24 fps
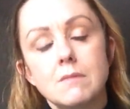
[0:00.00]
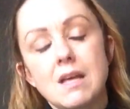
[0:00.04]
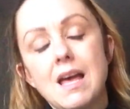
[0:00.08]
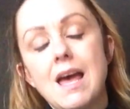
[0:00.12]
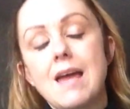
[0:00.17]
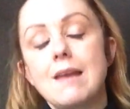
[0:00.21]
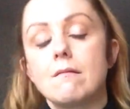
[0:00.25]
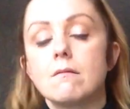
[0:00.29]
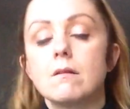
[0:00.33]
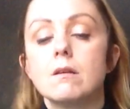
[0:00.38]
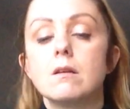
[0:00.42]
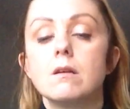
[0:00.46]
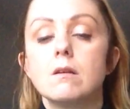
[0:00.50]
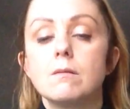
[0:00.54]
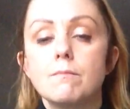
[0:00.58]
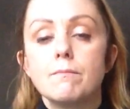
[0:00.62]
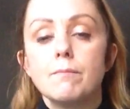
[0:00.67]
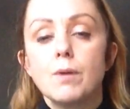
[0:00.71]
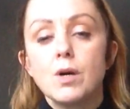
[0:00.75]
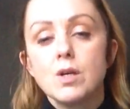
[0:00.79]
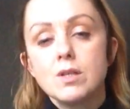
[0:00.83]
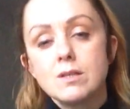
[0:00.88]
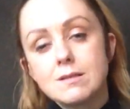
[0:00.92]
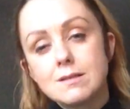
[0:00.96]
anyway,
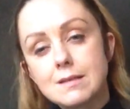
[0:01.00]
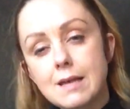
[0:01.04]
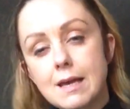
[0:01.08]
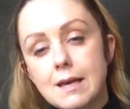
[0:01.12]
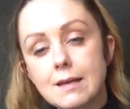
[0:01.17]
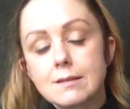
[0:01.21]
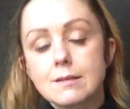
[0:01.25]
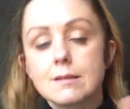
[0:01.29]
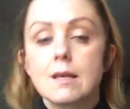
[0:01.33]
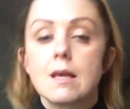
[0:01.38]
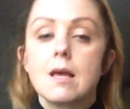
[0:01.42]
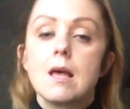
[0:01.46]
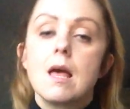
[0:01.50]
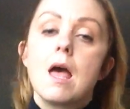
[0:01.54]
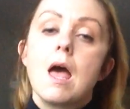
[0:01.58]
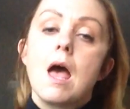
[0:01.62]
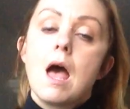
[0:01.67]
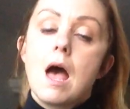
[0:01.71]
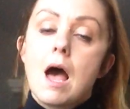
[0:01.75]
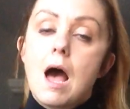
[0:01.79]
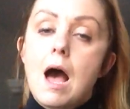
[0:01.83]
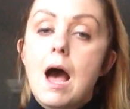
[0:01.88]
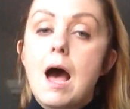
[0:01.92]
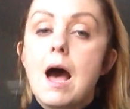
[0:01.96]
point 6.
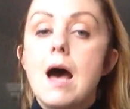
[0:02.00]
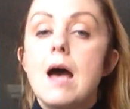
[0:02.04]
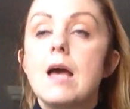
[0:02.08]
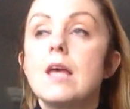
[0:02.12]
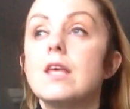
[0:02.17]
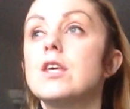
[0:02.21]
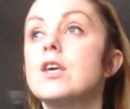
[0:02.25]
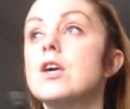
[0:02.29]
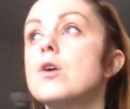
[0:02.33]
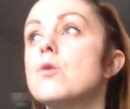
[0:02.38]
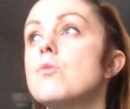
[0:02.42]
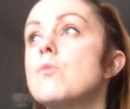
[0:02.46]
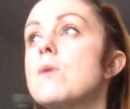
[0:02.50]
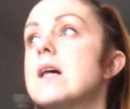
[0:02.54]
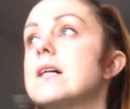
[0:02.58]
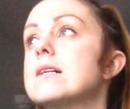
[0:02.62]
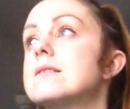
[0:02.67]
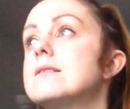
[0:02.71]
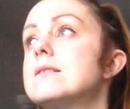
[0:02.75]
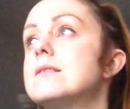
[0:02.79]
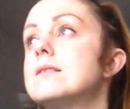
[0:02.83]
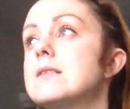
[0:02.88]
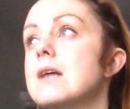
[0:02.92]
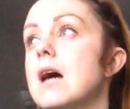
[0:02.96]
You will
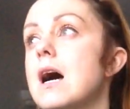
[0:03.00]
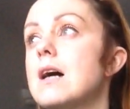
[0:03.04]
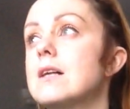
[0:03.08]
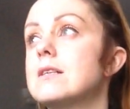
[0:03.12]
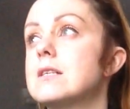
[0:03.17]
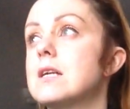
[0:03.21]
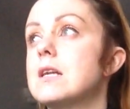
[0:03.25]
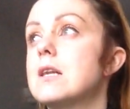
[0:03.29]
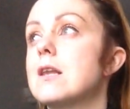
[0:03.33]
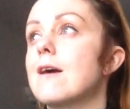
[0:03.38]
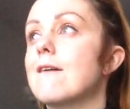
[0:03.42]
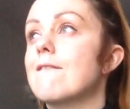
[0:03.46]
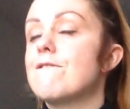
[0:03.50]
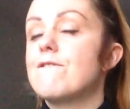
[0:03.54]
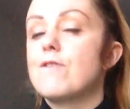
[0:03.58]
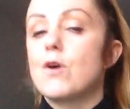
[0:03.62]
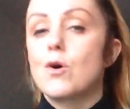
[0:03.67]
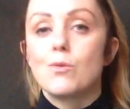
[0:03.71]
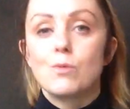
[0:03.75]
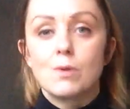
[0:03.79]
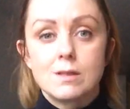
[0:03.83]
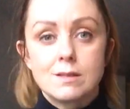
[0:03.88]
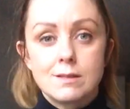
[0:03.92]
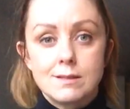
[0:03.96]
start to look
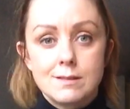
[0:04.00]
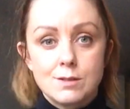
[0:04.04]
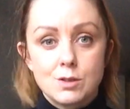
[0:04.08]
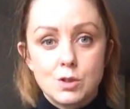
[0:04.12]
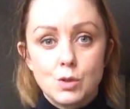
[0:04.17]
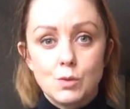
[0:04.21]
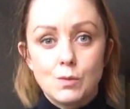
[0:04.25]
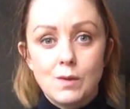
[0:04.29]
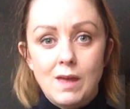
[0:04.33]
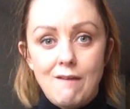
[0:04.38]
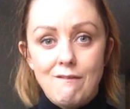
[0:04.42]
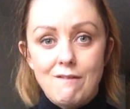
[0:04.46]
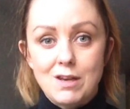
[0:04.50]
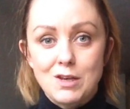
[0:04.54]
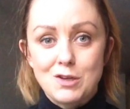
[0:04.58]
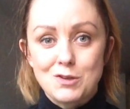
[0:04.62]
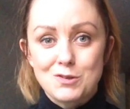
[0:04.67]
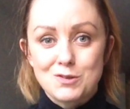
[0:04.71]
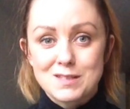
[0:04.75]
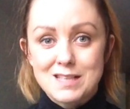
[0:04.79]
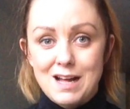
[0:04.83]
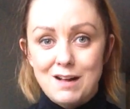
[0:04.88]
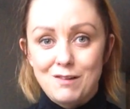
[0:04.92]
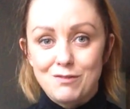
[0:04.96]
forward to giving
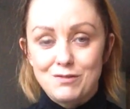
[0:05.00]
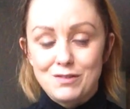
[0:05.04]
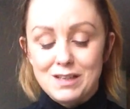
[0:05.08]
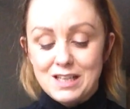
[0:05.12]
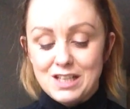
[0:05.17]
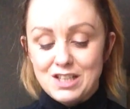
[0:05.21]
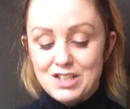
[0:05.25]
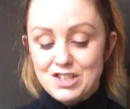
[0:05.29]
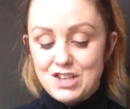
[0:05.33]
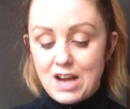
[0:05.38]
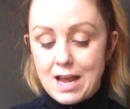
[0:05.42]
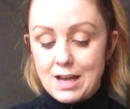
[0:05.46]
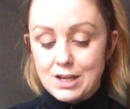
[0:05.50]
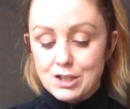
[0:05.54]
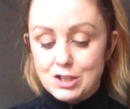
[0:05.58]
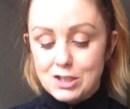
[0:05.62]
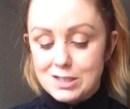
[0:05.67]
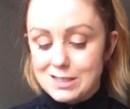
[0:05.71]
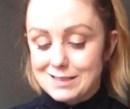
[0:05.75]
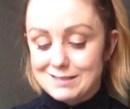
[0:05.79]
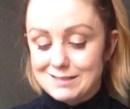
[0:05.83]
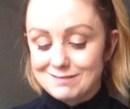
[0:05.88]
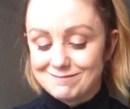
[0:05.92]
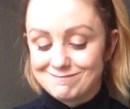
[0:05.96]
yourself an
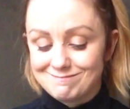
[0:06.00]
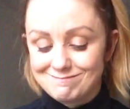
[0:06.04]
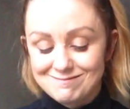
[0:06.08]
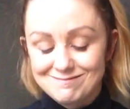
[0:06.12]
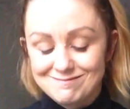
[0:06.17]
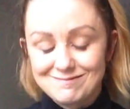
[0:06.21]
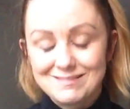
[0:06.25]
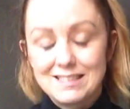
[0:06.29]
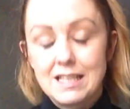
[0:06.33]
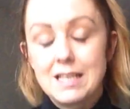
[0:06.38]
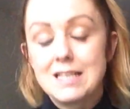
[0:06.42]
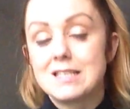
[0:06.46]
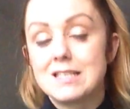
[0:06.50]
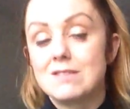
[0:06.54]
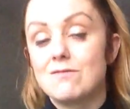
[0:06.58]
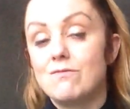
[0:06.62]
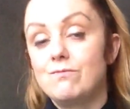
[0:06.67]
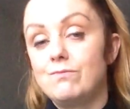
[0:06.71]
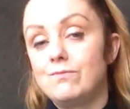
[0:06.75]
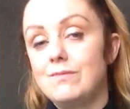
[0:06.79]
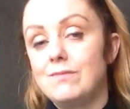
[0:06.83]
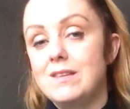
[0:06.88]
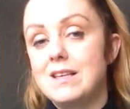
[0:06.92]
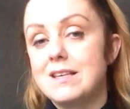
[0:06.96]
injection.
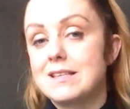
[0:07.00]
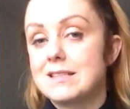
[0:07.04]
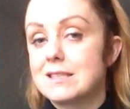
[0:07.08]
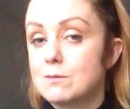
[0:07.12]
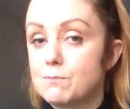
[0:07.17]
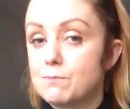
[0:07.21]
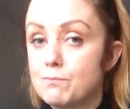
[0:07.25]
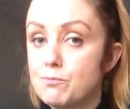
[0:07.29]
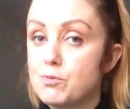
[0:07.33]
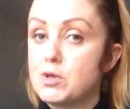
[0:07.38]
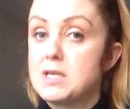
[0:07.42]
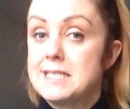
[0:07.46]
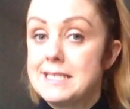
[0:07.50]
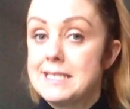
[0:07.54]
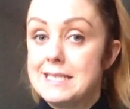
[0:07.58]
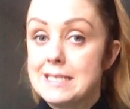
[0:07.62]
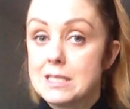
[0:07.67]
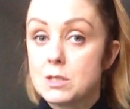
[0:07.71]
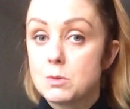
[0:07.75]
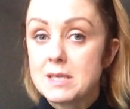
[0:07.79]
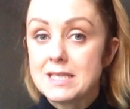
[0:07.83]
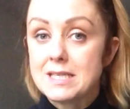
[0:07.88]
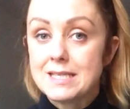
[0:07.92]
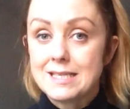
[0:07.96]
It's pretty
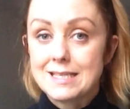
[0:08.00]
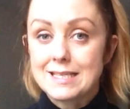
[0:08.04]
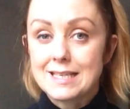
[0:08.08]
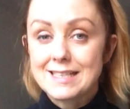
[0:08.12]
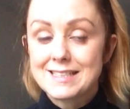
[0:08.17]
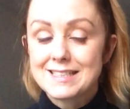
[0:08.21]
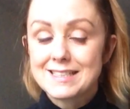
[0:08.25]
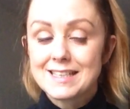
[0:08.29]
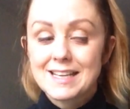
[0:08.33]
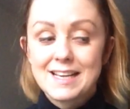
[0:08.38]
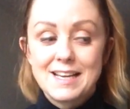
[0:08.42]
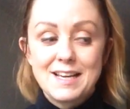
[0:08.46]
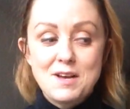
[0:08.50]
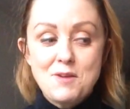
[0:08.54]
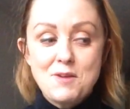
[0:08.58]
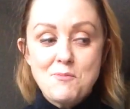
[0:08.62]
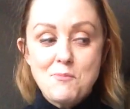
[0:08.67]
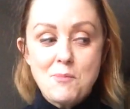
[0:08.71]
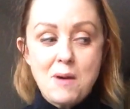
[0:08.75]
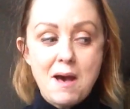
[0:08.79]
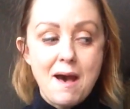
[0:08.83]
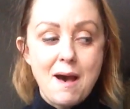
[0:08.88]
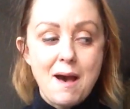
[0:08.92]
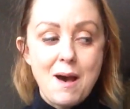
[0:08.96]
twisted,
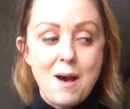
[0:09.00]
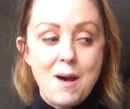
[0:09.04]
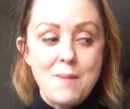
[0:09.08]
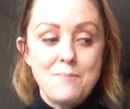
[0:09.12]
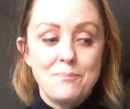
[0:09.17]
but